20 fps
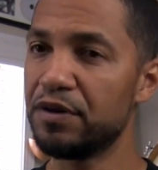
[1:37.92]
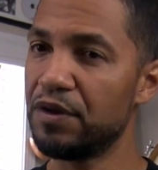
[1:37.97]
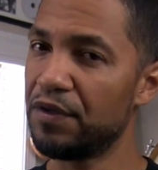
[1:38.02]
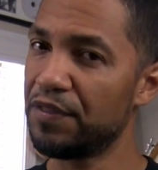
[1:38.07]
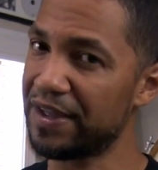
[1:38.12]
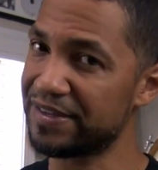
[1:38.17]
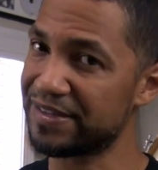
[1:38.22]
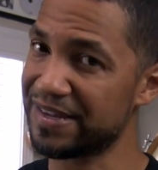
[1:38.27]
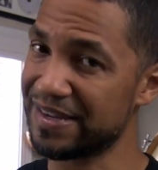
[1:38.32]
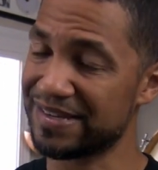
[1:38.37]

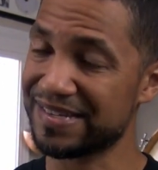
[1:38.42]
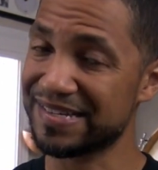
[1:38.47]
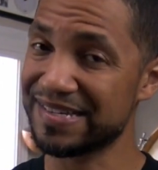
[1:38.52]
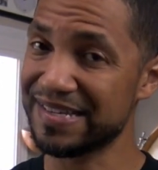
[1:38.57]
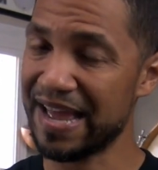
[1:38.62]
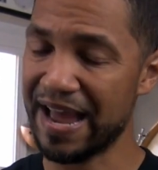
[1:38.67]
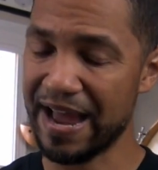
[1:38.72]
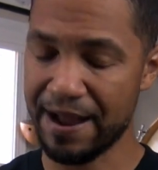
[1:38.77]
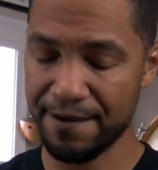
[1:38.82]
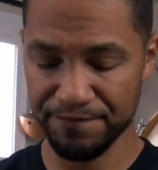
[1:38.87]
that's a
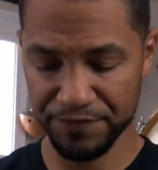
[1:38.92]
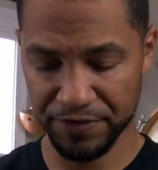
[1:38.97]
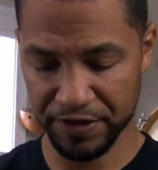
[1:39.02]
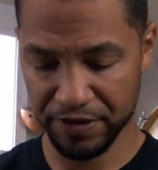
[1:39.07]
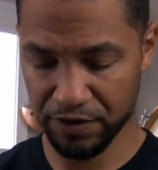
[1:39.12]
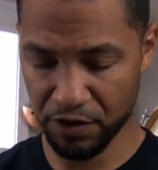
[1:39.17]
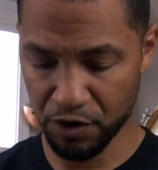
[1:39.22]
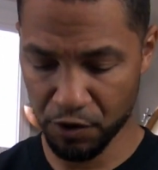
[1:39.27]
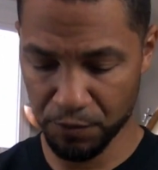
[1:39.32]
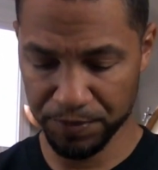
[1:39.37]
slap, an
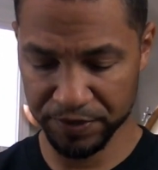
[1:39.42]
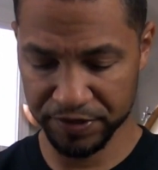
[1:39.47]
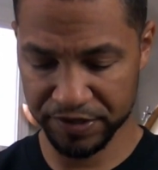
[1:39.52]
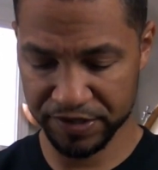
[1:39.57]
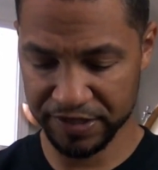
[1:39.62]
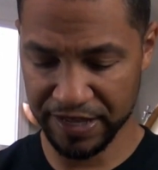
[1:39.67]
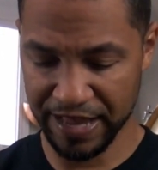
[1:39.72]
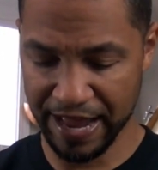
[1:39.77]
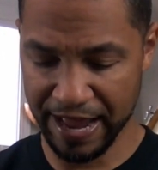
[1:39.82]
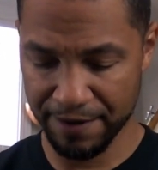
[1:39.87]
open
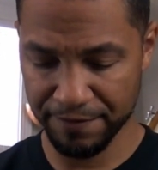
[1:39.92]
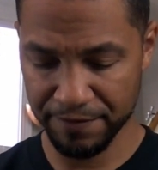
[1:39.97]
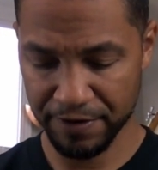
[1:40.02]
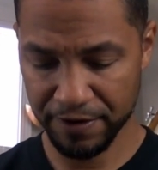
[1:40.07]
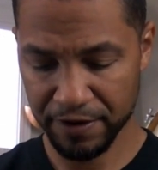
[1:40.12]
slap.